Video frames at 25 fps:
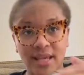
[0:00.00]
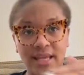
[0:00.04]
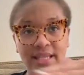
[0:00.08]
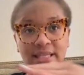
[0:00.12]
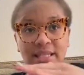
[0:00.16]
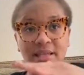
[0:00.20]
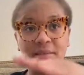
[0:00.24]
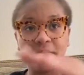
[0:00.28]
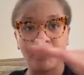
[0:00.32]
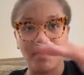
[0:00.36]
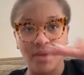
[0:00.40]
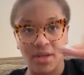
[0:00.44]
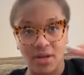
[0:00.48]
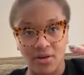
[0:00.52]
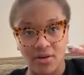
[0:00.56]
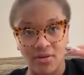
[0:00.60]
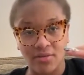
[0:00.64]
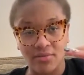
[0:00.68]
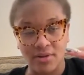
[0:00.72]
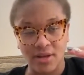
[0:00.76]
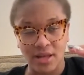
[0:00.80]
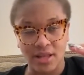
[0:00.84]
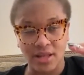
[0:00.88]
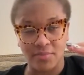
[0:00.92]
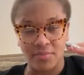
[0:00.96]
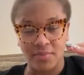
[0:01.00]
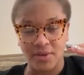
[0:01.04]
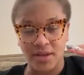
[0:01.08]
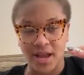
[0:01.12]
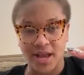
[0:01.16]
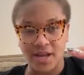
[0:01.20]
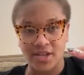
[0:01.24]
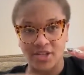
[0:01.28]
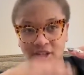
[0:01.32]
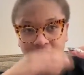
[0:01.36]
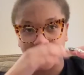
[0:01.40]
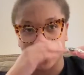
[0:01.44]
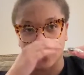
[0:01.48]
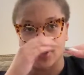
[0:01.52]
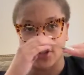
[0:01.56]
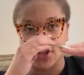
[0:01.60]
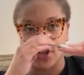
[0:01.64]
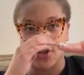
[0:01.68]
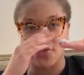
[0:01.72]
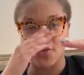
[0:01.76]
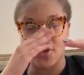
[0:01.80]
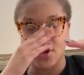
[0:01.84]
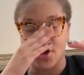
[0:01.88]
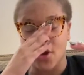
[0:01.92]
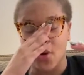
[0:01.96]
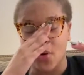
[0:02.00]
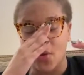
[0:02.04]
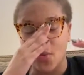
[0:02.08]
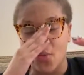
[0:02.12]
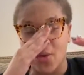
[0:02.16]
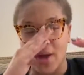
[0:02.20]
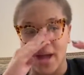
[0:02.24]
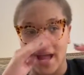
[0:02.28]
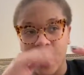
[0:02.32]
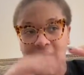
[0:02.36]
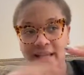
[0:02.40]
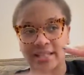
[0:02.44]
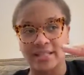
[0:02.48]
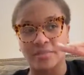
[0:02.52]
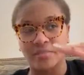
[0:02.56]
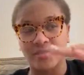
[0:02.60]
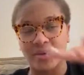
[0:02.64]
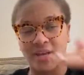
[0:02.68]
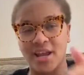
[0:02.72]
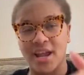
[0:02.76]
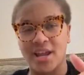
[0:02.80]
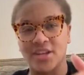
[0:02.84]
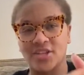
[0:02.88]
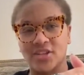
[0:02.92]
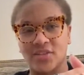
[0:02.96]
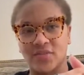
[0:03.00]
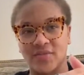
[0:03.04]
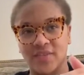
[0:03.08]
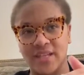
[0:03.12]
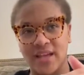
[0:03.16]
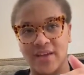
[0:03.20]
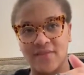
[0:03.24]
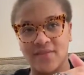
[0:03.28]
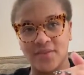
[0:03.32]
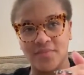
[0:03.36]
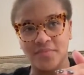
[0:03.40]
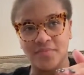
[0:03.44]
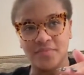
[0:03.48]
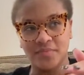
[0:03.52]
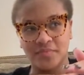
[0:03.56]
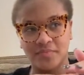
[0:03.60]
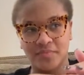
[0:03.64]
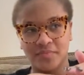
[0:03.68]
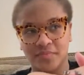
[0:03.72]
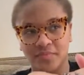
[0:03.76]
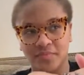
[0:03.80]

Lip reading: is the middle of the pH scale. Do you know what has a pH of 7?